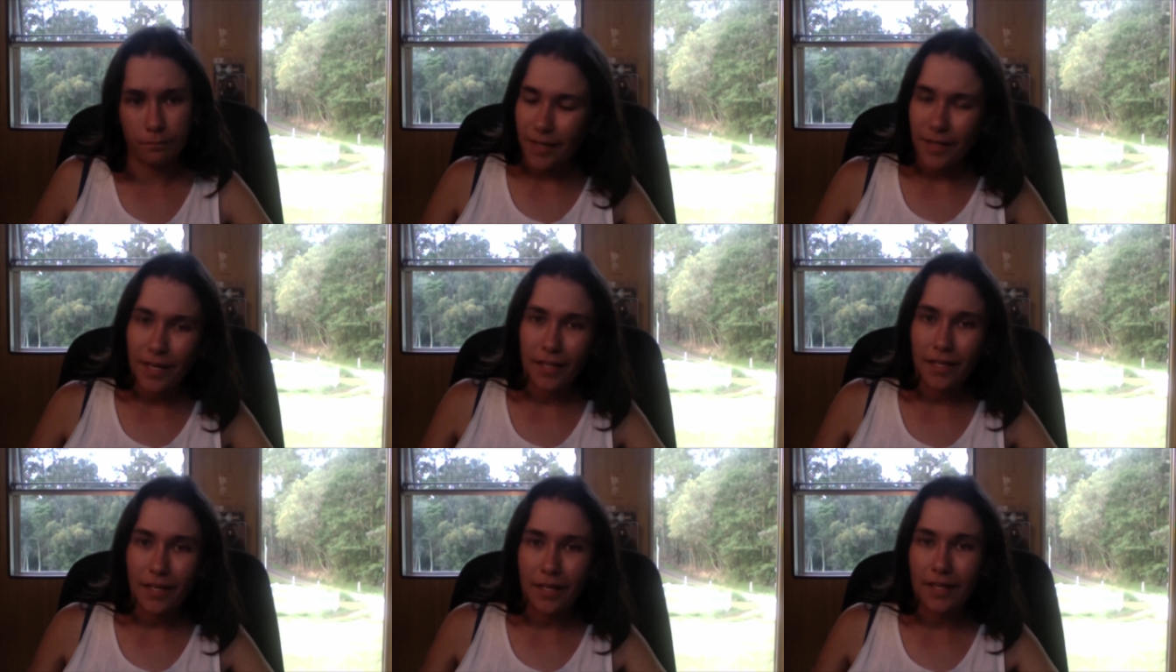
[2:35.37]

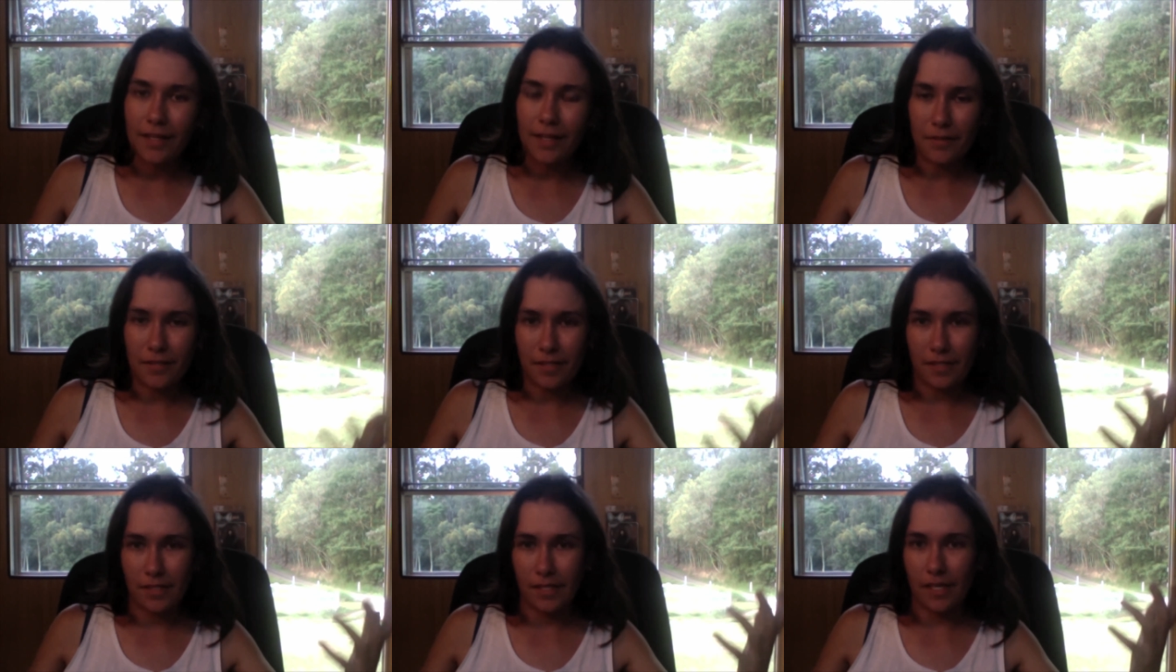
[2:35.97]
Yeah, like there was
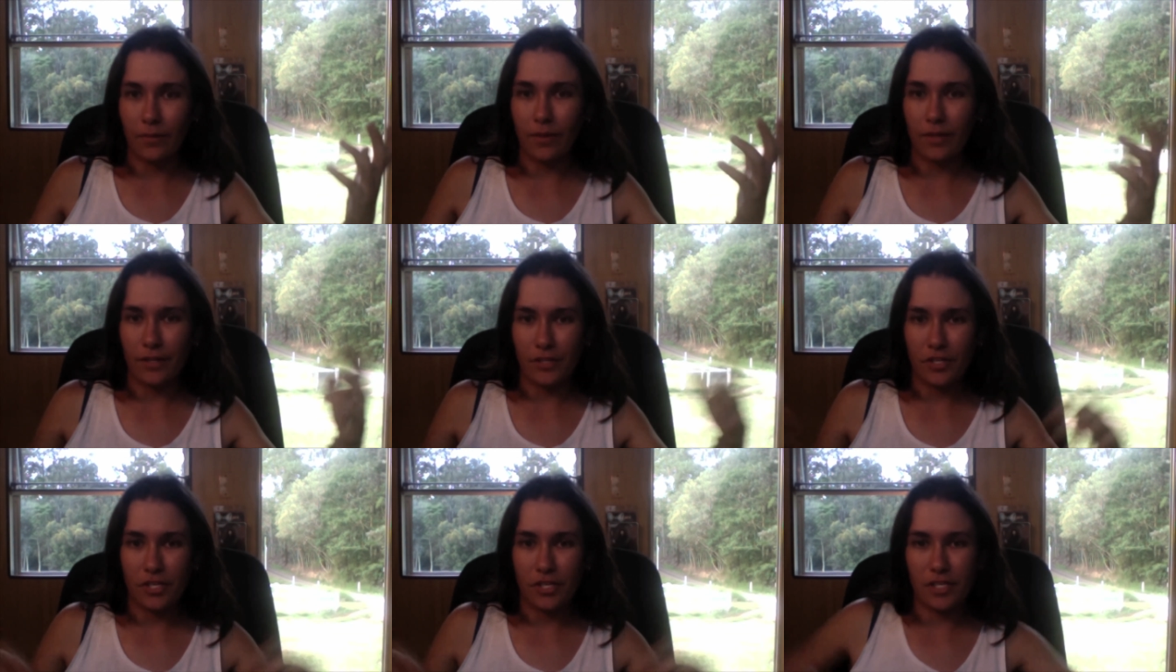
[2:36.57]
a scene where the
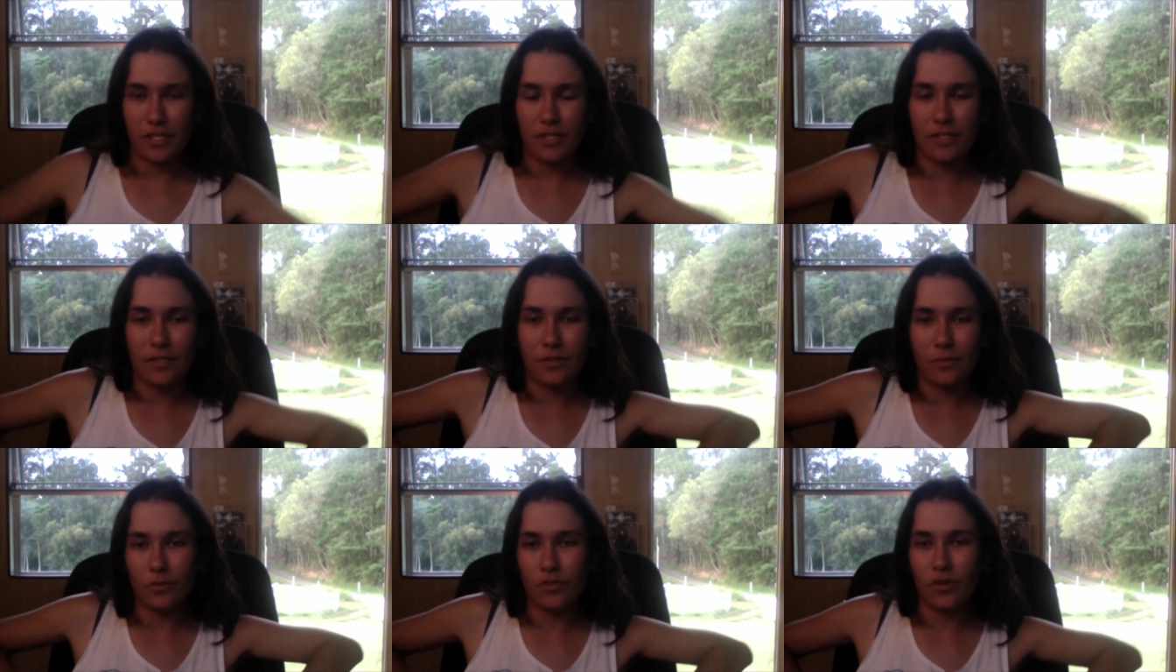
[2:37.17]
chicks
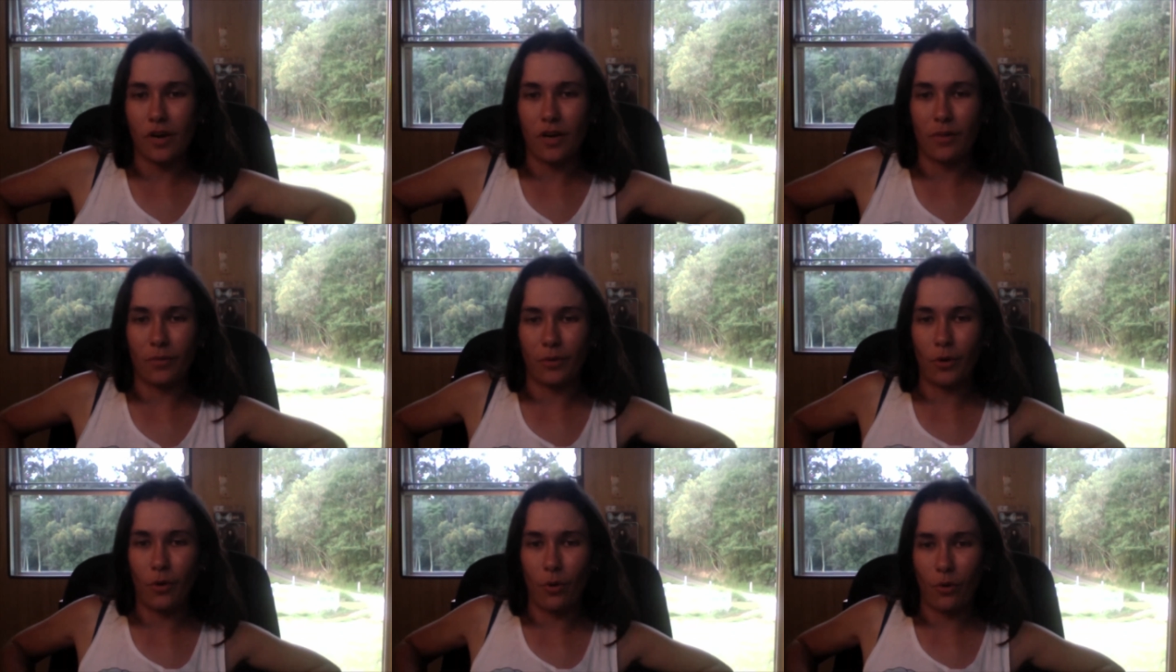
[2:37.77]
were tied up
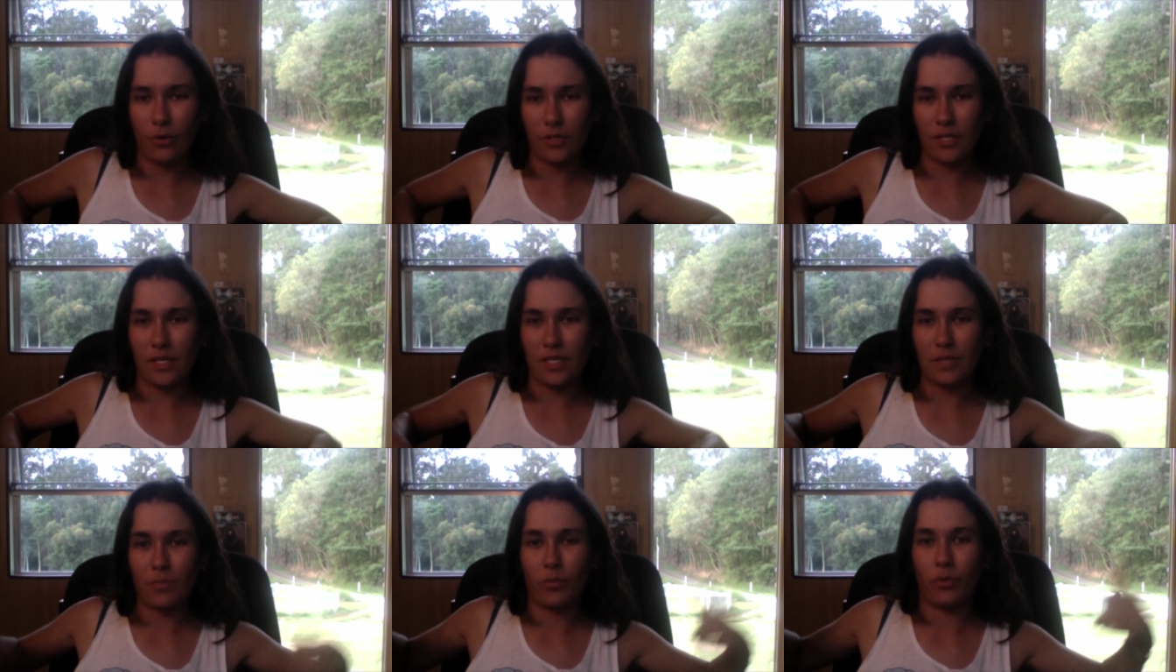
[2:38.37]
to corset and
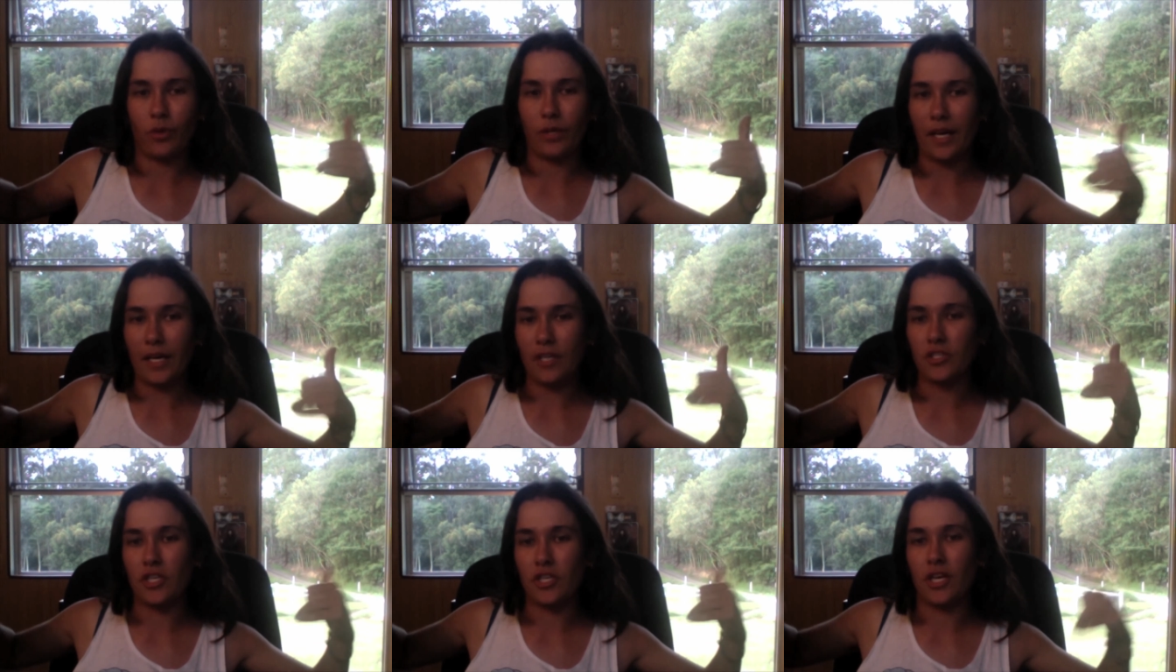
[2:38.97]
then pulling
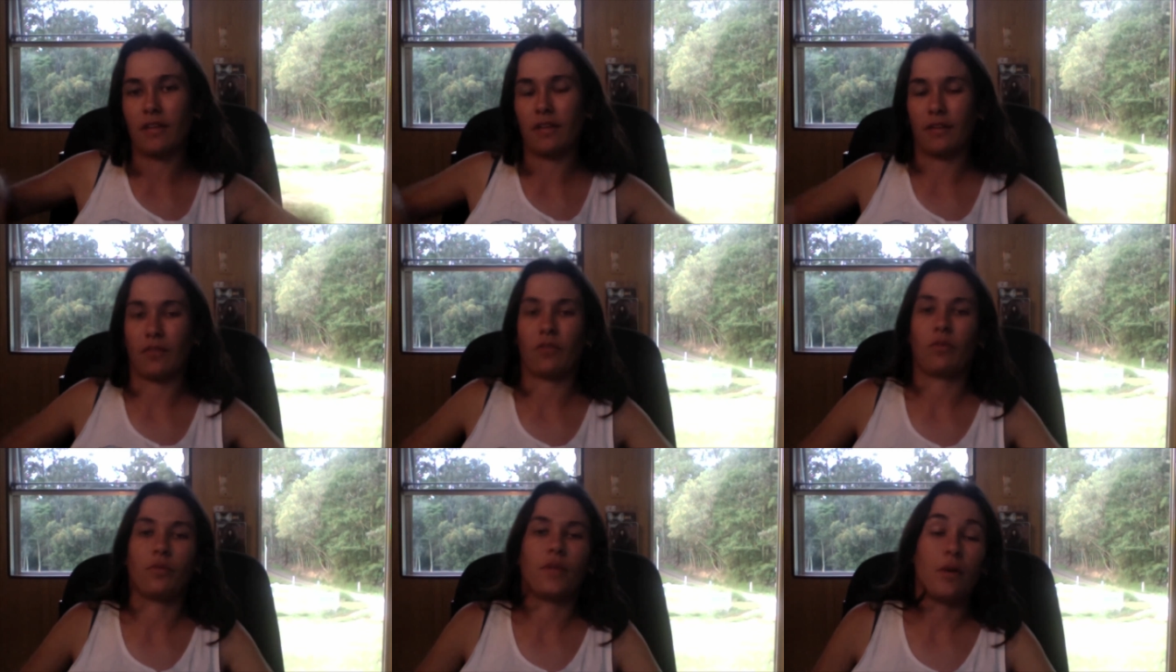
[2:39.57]
each end, and I
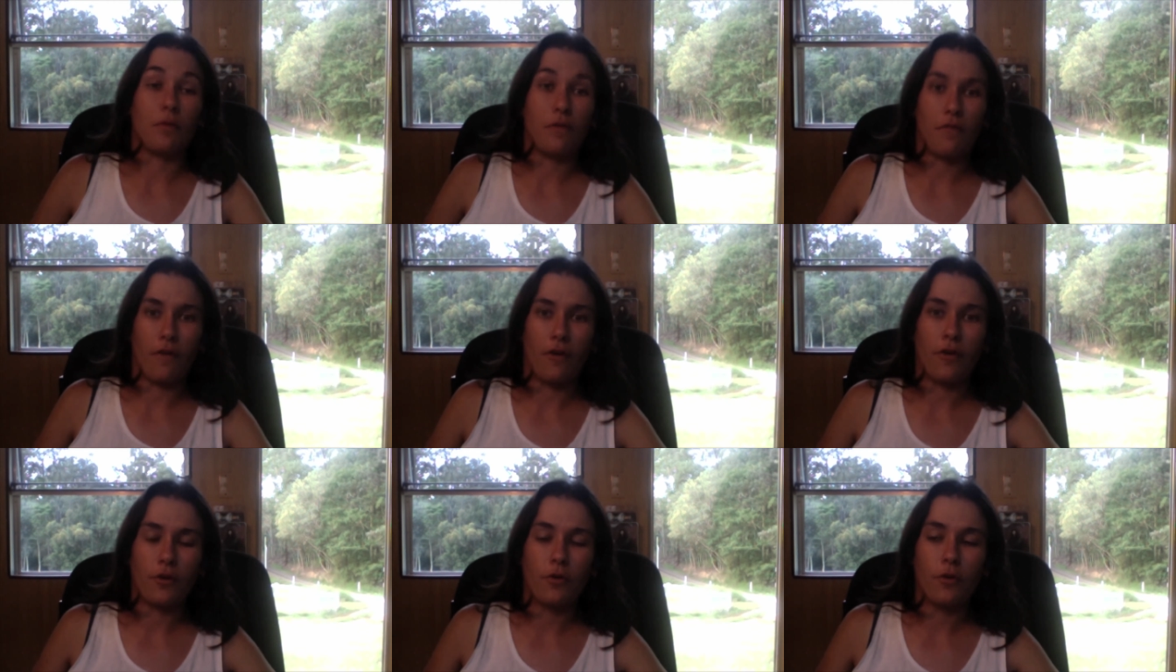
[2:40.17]
thought that was
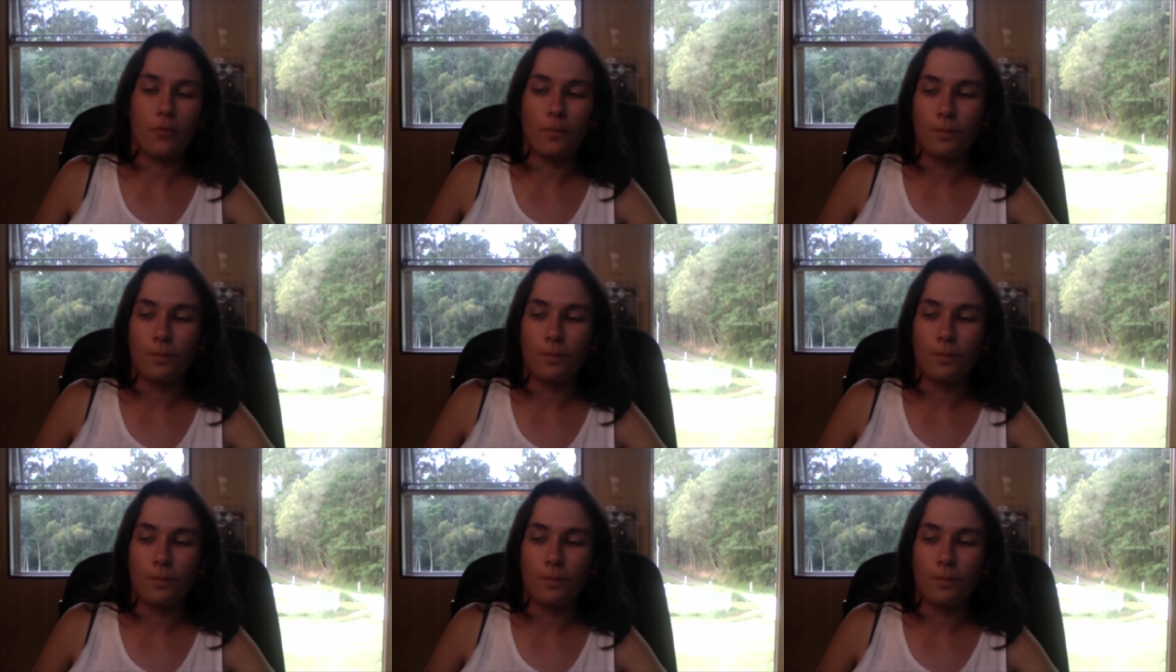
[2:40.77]
very good.